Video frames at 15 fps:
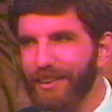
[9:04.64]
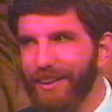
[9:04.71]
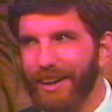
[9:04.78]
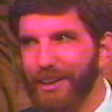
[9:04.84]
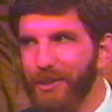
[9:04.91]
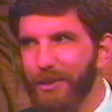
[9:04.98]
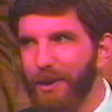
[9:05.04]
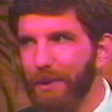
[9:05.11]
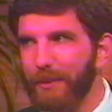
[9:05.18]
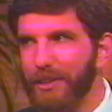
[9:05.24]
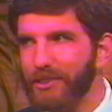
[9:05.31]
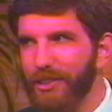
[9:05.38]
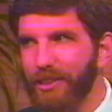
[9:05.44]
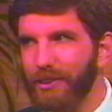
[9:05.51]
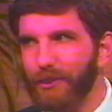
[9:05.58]
And I knew I
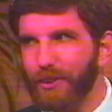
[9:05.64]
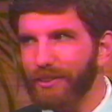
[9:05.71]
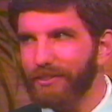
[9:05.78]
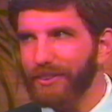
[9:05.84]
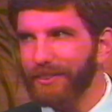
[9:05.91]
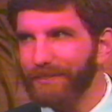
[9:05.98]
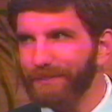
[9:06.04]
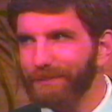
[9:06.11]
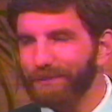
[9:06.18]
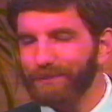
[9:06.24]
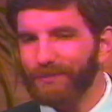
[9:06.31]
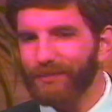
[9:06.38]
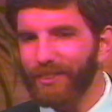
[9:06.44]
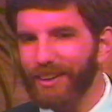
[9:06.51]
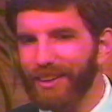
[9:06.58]
wasn't an orphan.
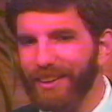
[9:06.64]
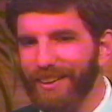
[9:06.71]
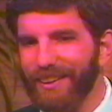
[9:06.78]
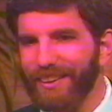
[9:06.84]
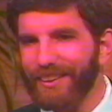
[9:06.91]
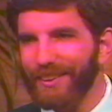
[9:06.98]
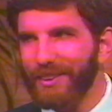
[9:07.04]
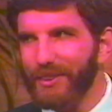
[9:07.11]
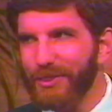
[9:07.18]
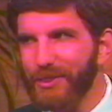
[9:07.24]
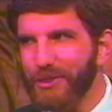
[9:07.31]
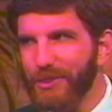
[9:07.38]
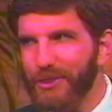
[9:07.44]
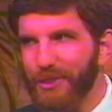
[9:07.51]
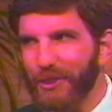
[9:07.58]

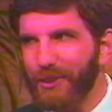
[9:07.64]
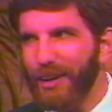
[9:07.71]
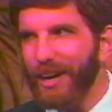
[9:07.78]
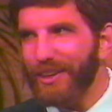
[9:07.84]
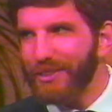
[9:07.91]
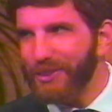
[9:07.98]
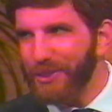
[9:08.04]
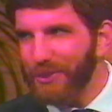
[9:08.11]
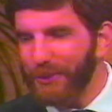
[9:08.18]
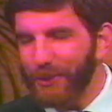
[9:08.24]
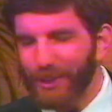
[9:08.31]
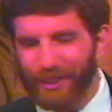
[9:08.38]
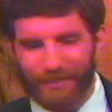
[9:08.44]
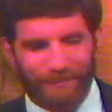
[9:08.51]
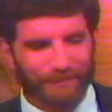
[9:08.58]
So how does this
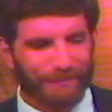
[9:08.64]
work?